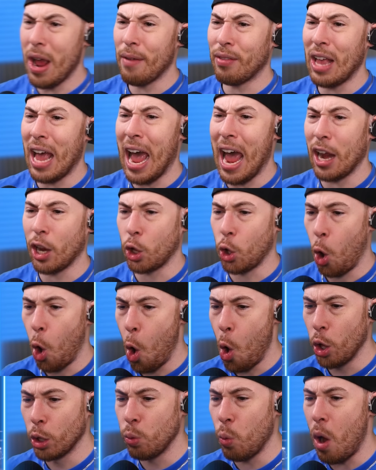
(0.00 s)
have to add
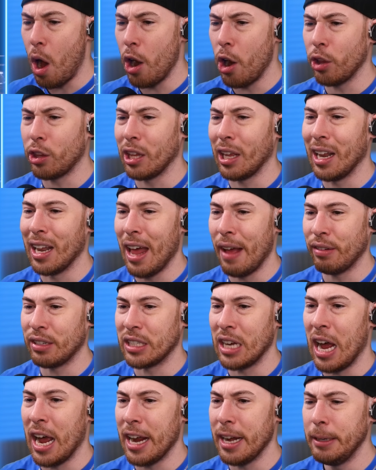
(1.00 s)
cold water to the left
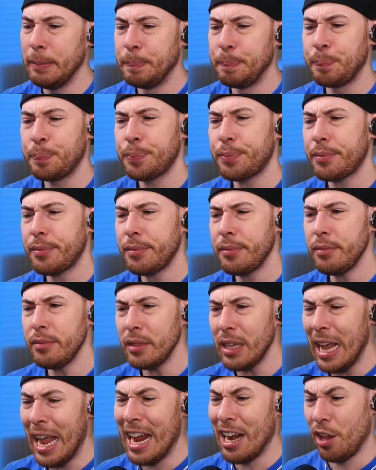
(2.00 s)
side.
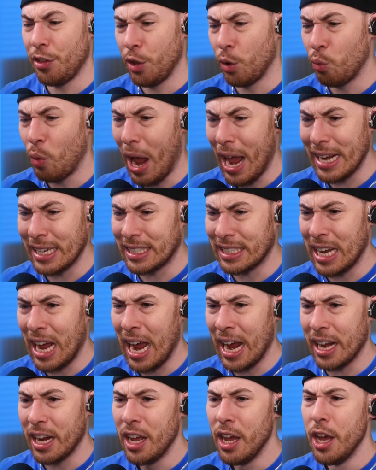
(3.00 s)
And on the right
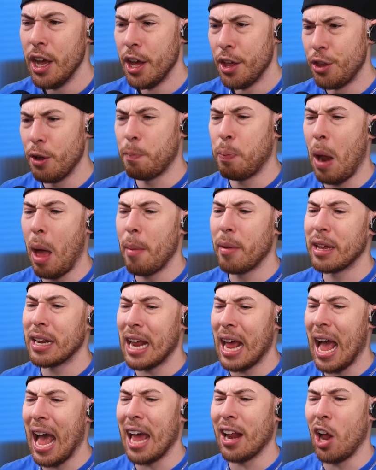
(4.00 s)
side, they're probably
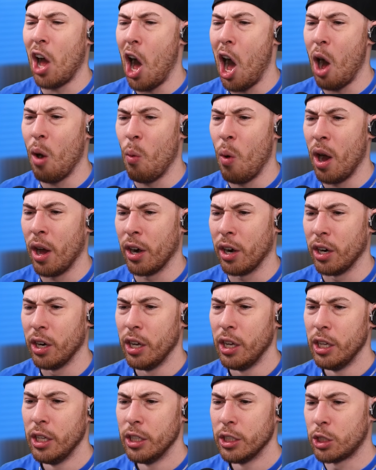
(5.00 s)
gonna add hot water.
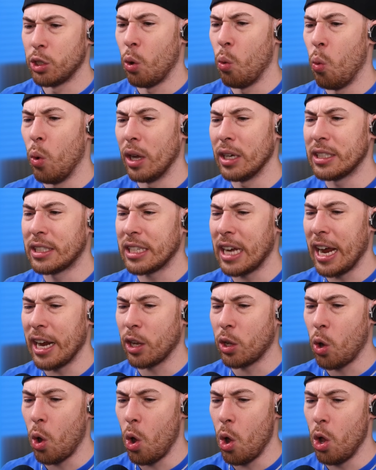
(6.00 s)
So one
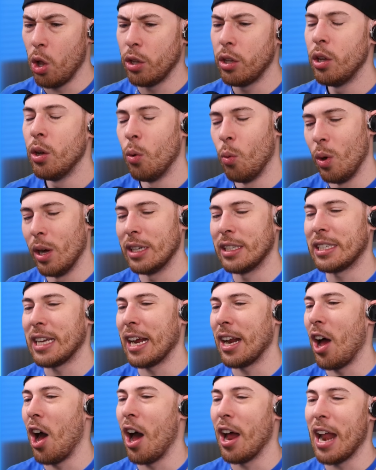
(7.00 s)
side cold, one
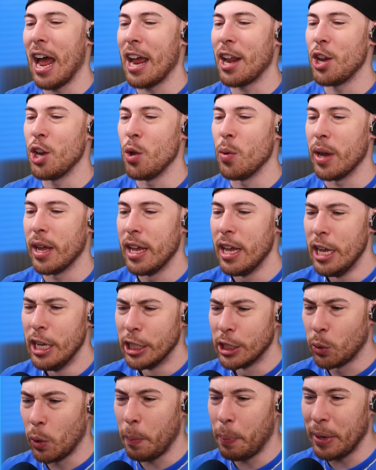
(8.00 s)
side hot. I knew it.
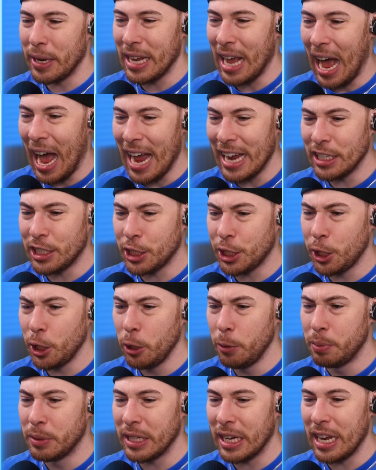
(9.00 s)
So we're putting ice
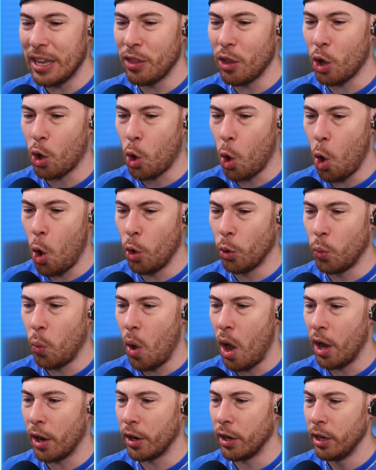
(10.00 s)
cubes in the cold
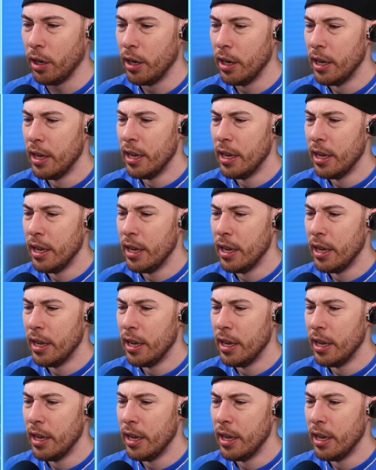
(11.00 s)
water.